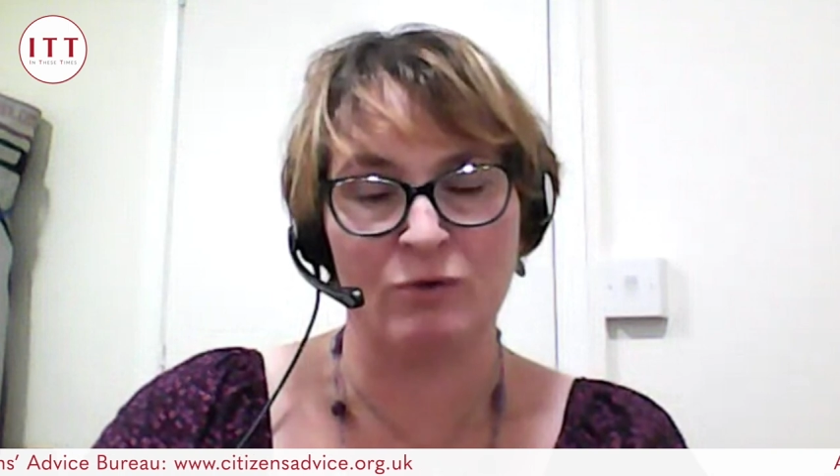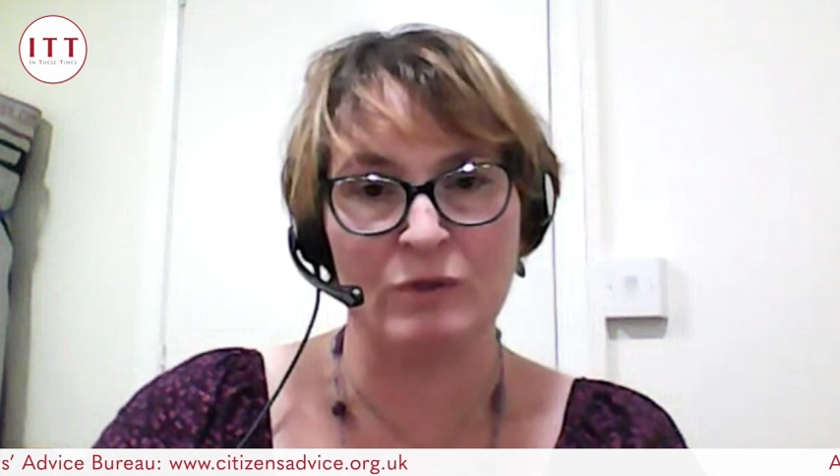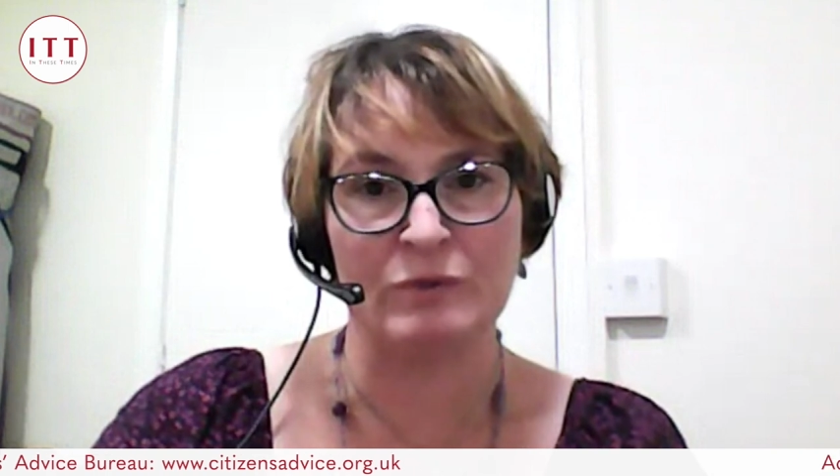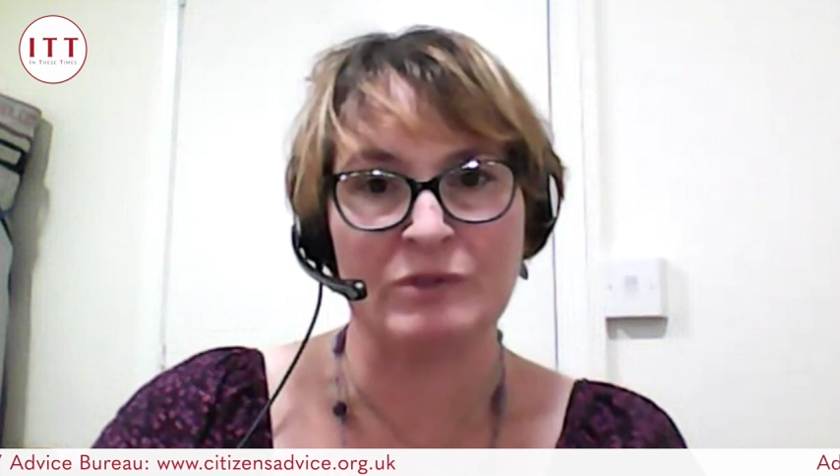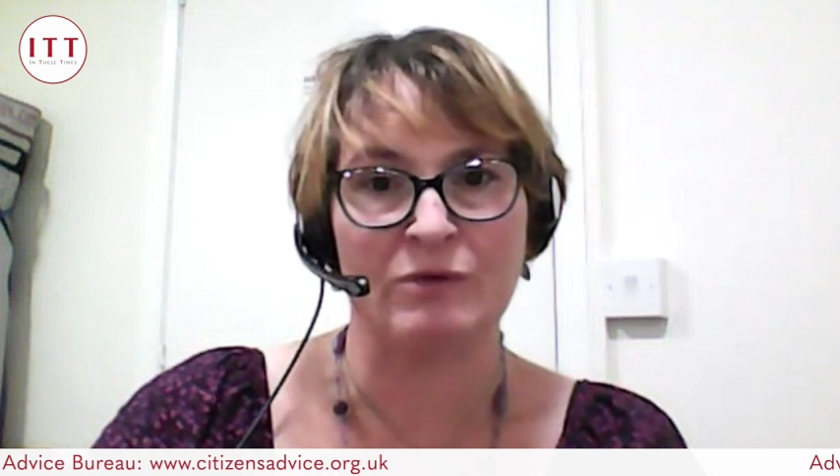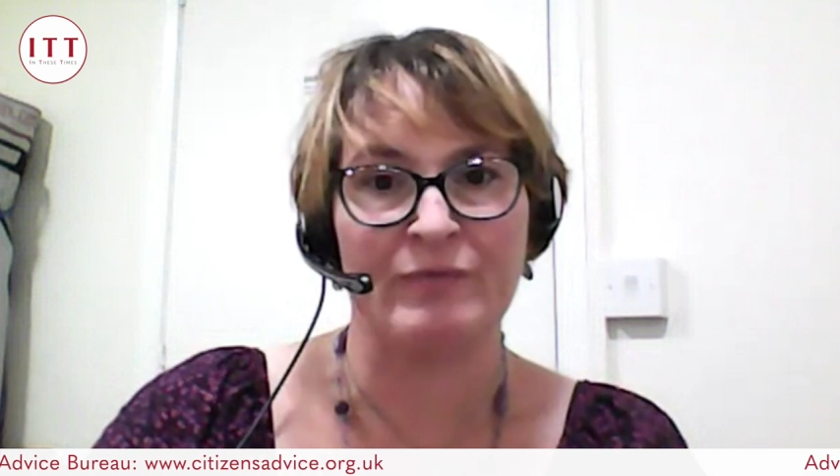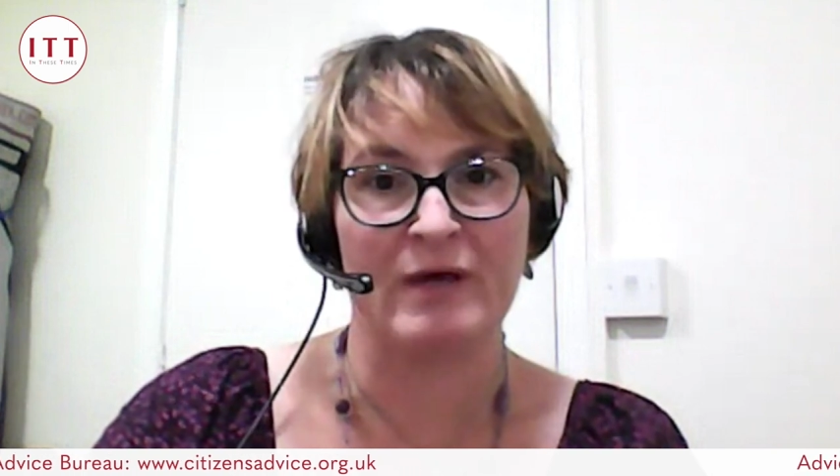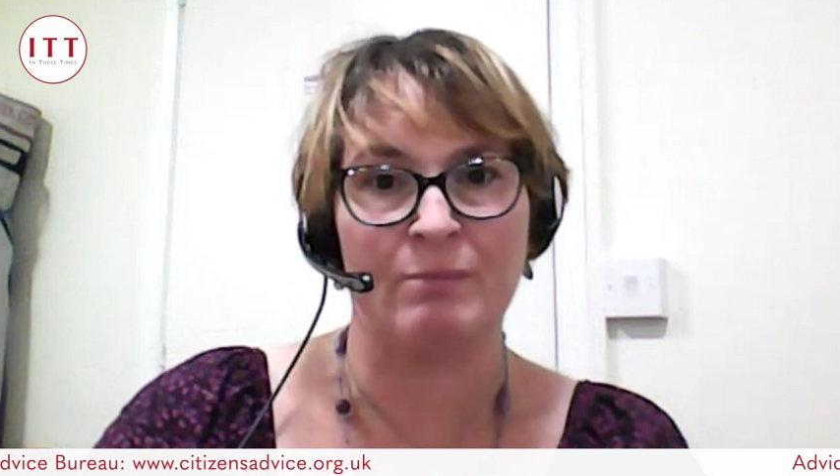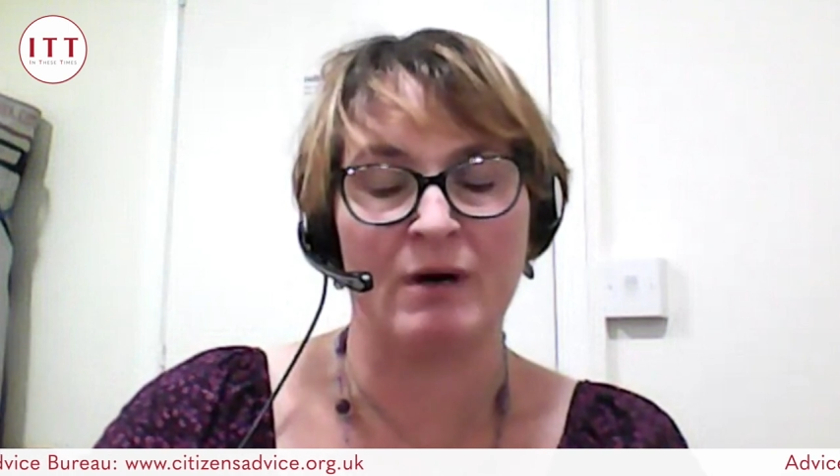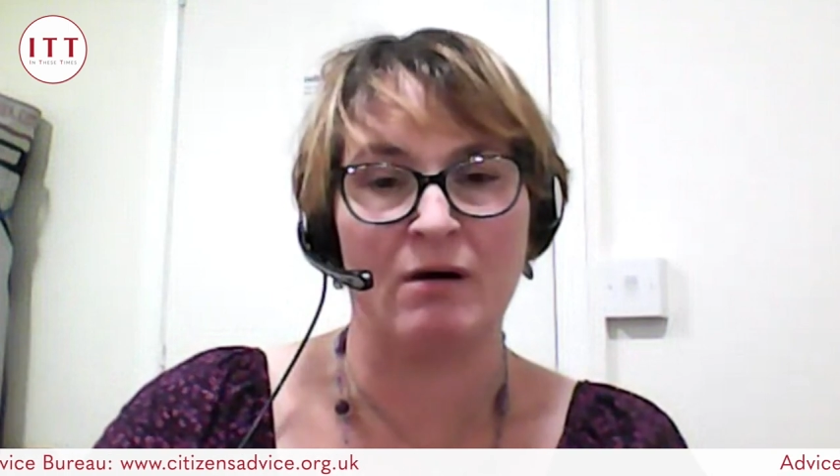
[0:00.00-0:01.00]
calls on
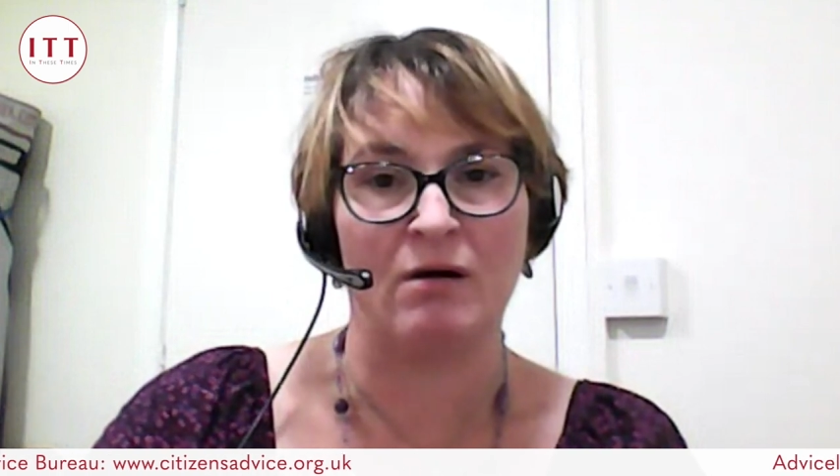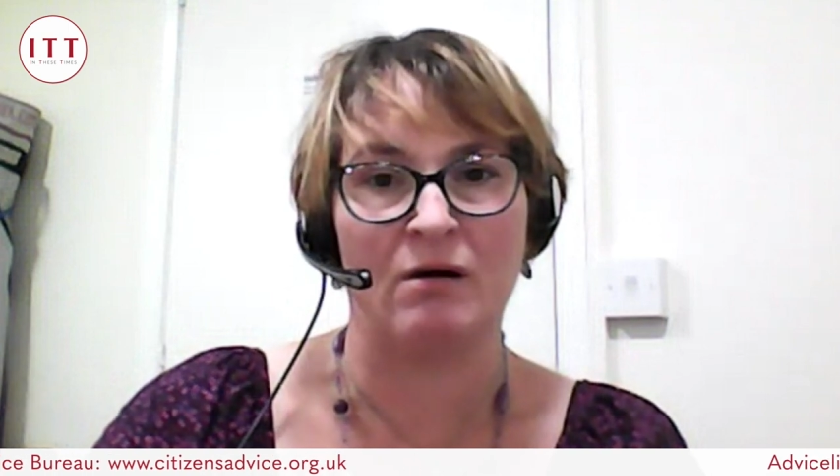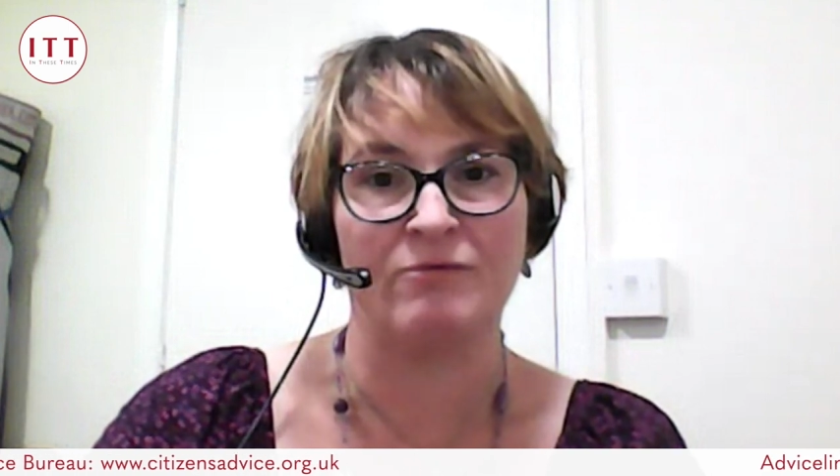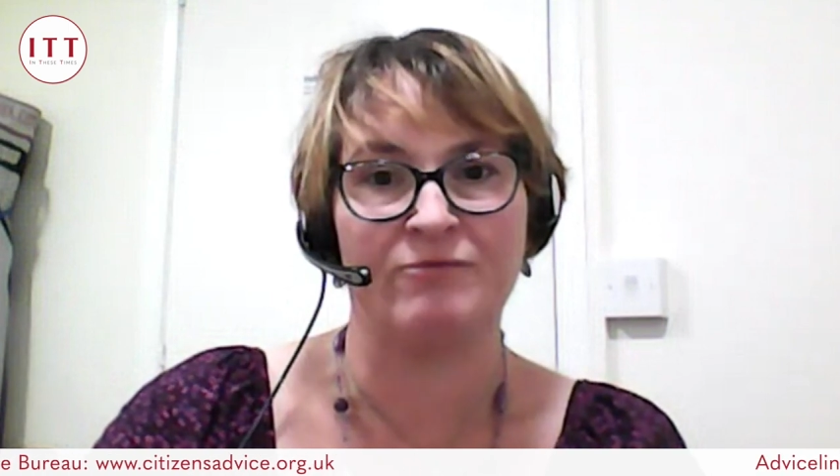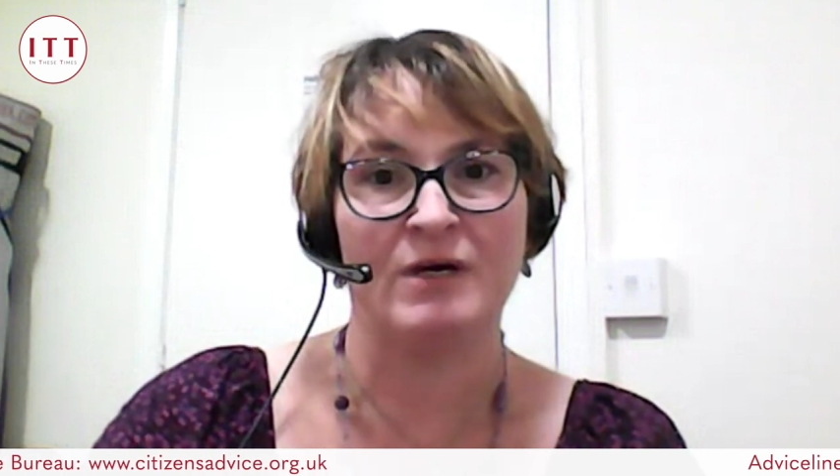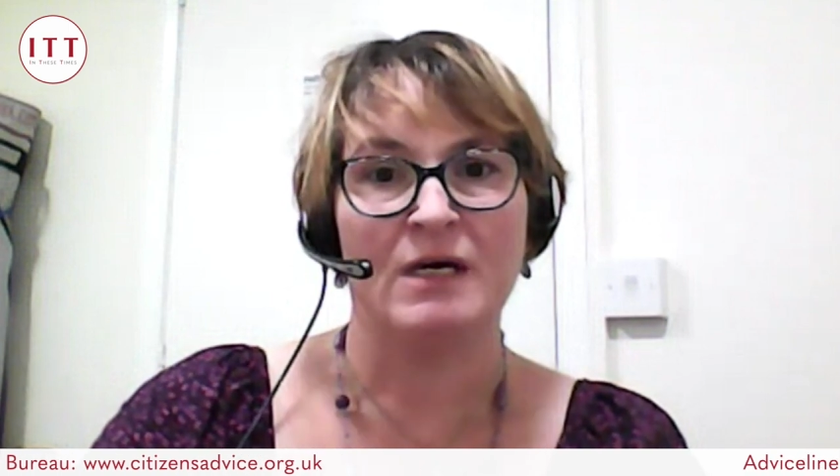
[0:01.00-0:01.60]
their behalf,